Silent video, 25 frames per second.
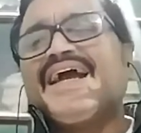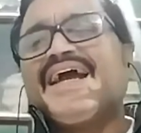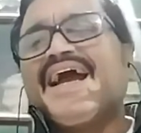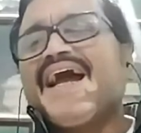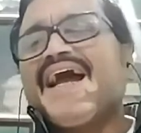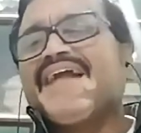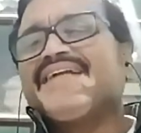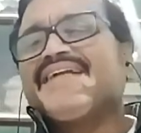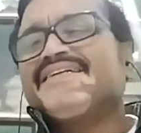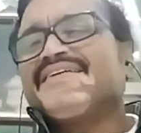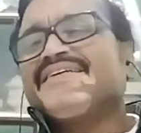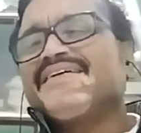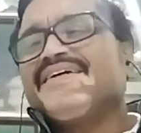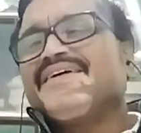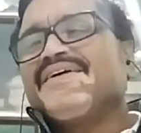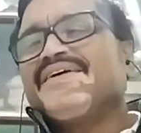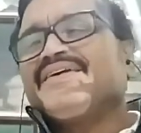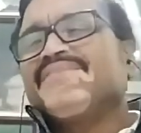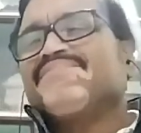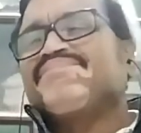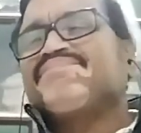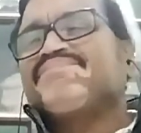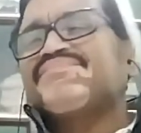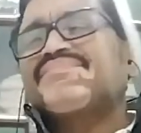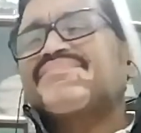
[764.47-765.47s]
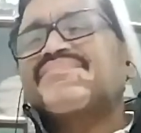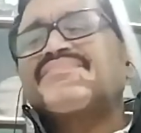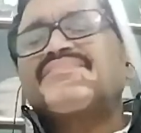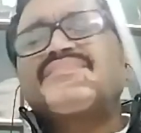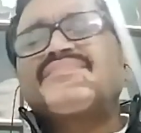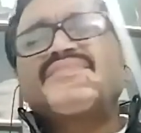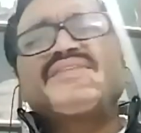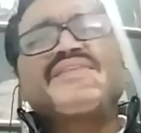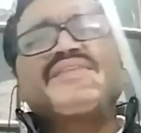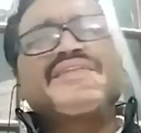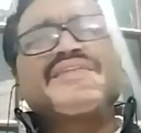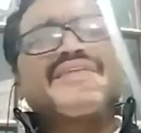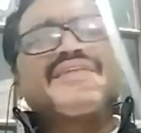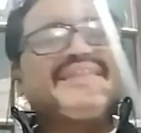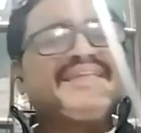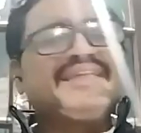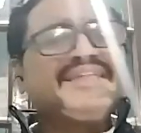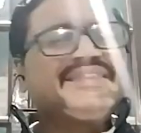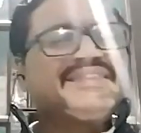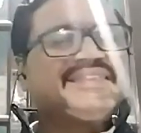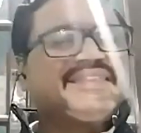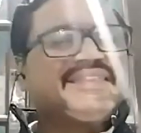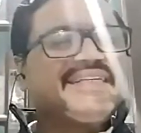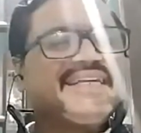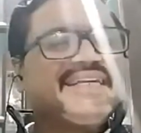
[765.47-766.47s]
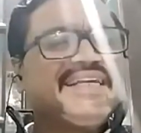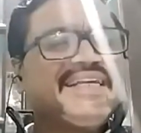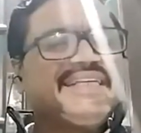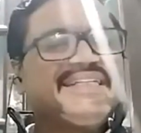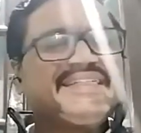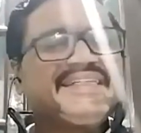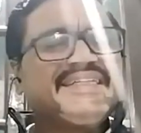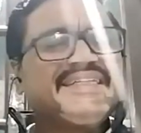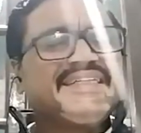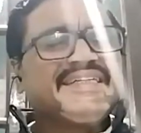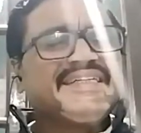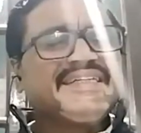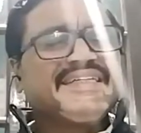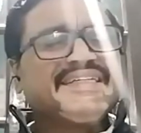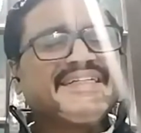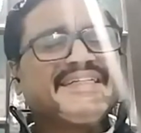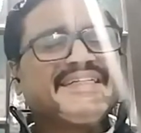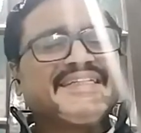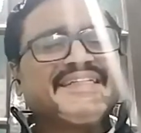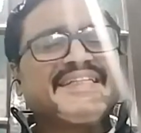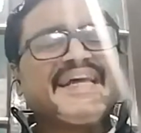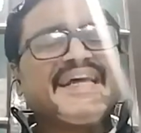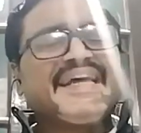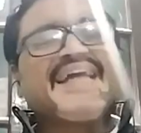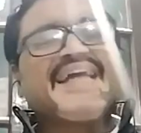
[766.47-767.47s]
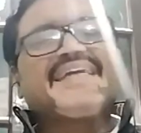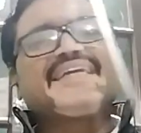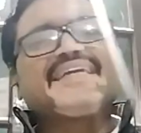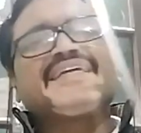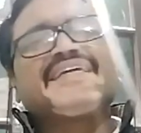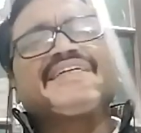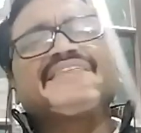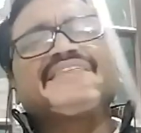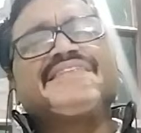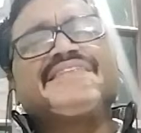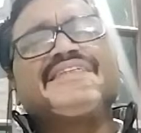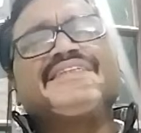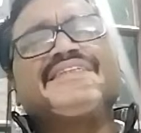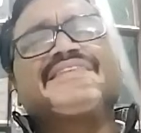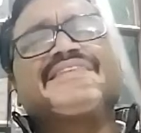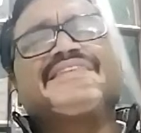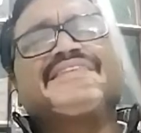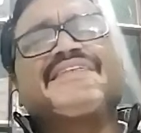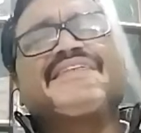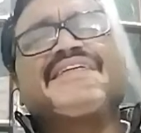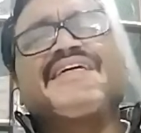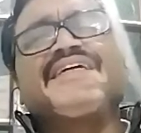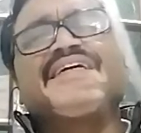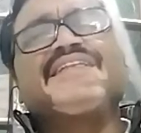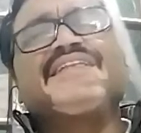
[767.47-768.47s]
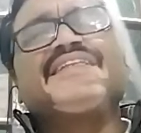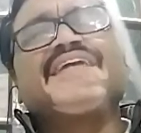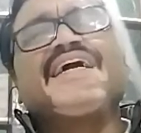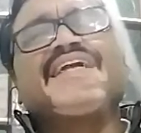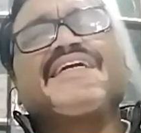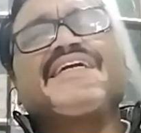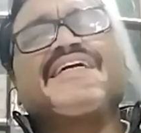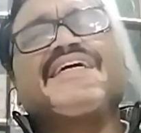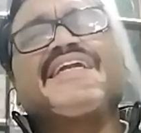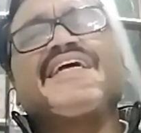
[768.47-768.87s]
And this reality that exists in that